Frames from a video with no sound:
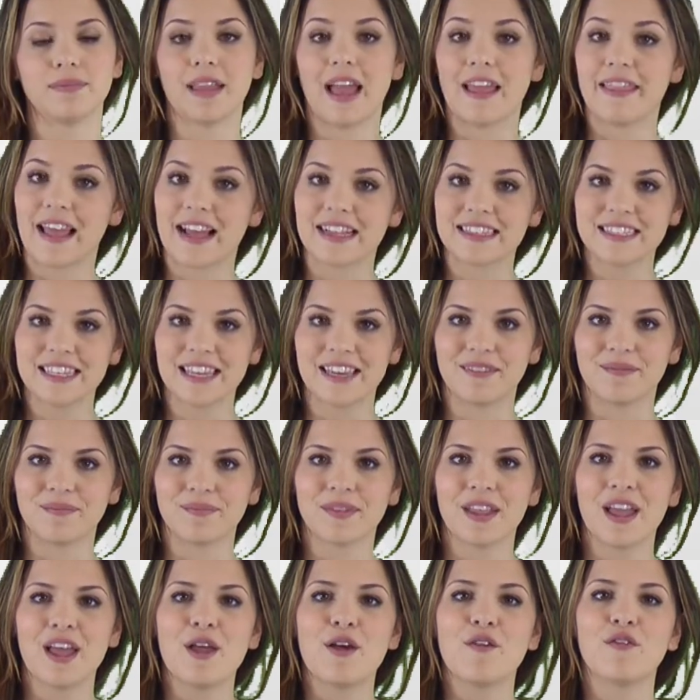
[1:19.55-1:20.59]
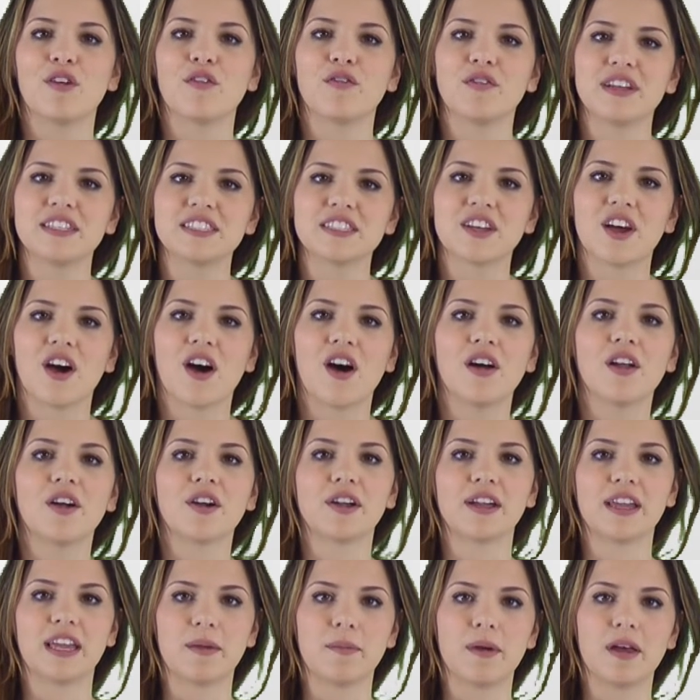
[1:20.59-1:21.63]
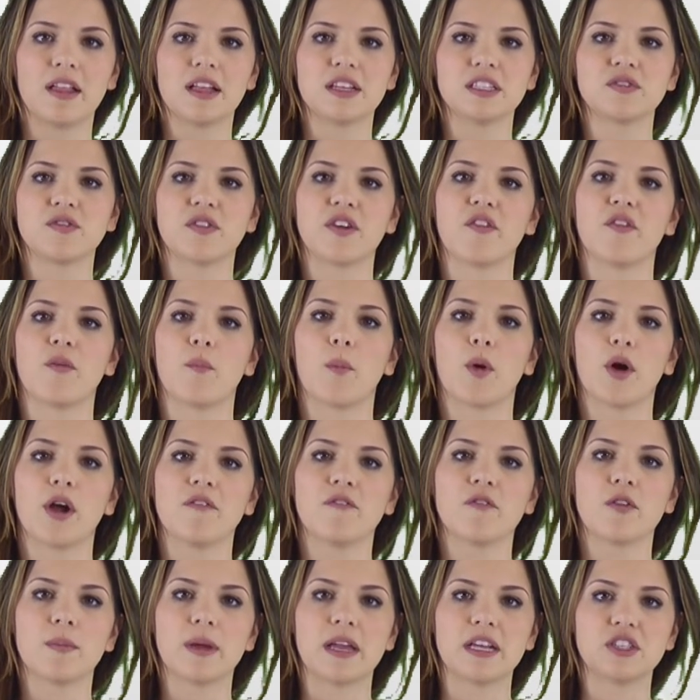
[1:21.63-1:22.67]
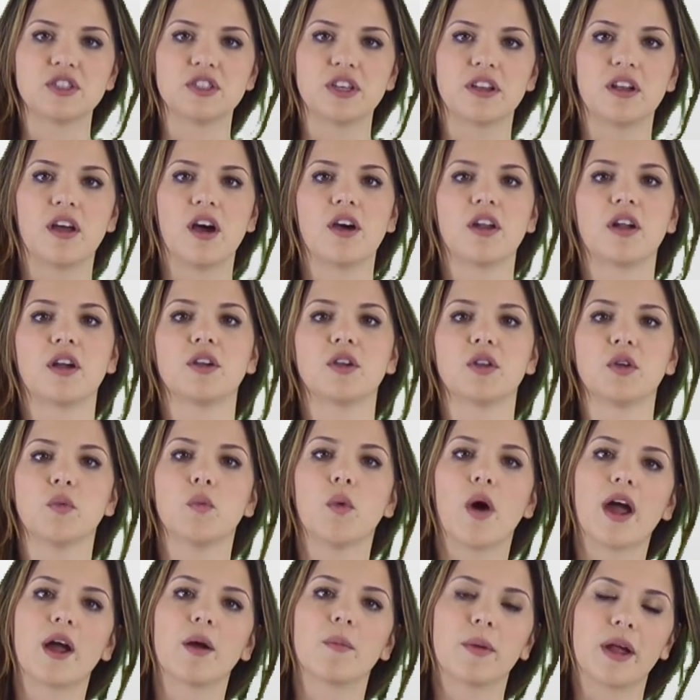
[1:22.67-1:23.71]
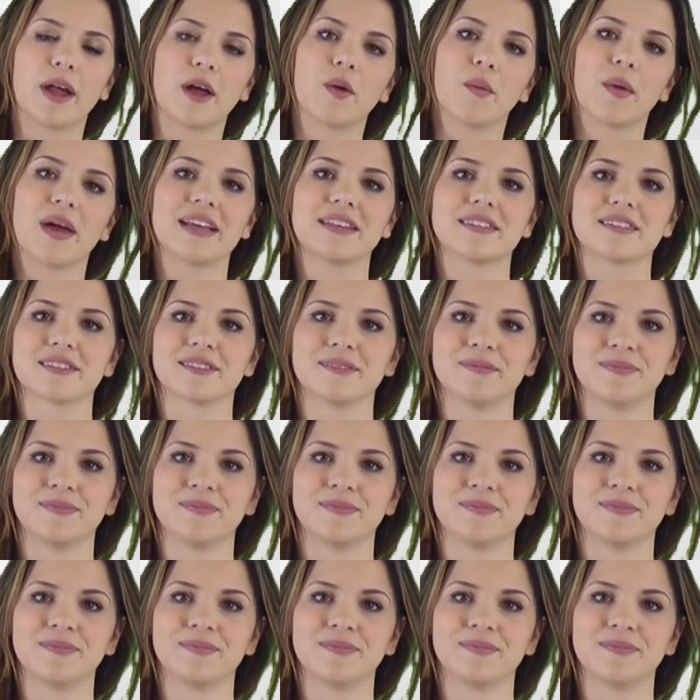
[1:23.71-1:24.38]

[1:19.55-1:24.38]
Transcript: And that's it. Feel free to call or email us for more information on our new wire breakaways.